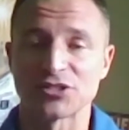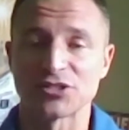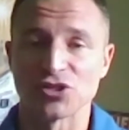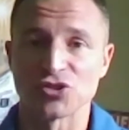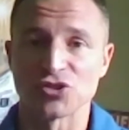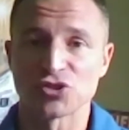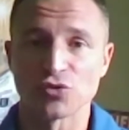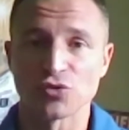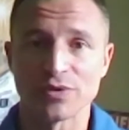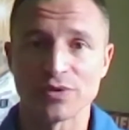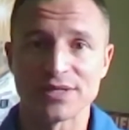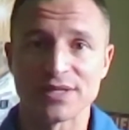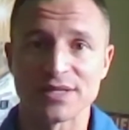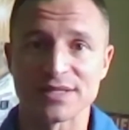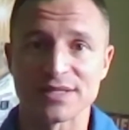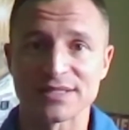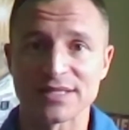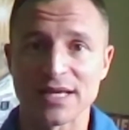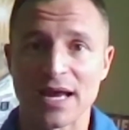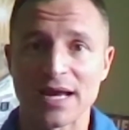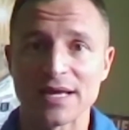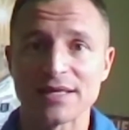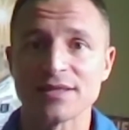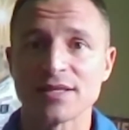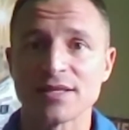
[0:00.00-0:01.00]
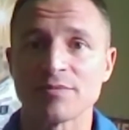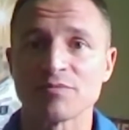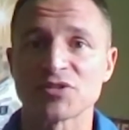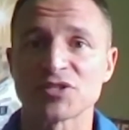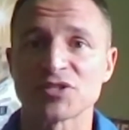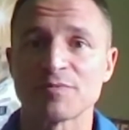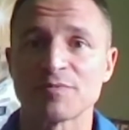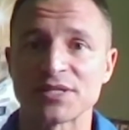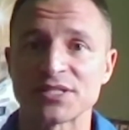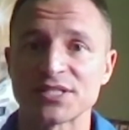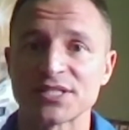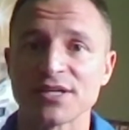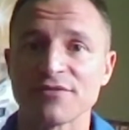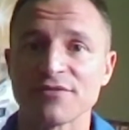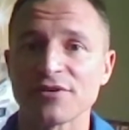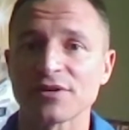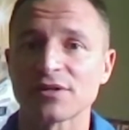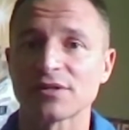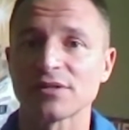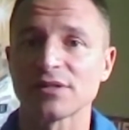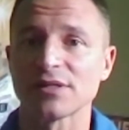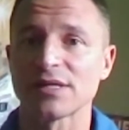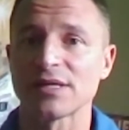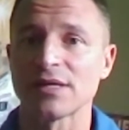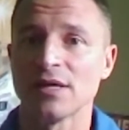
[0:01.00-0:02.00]
So we designed them
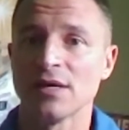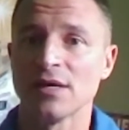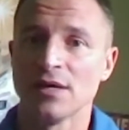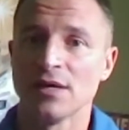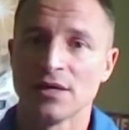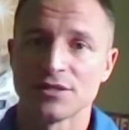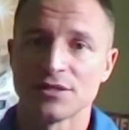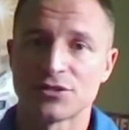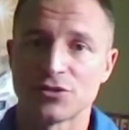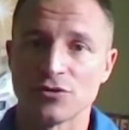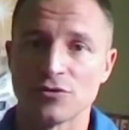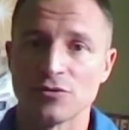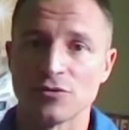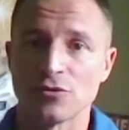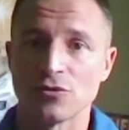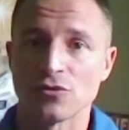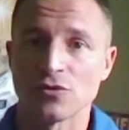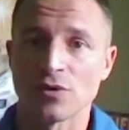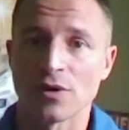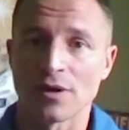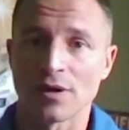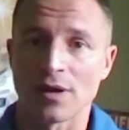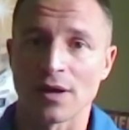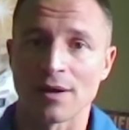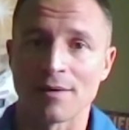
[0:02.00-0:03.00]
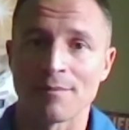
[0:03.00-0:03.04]
specifically to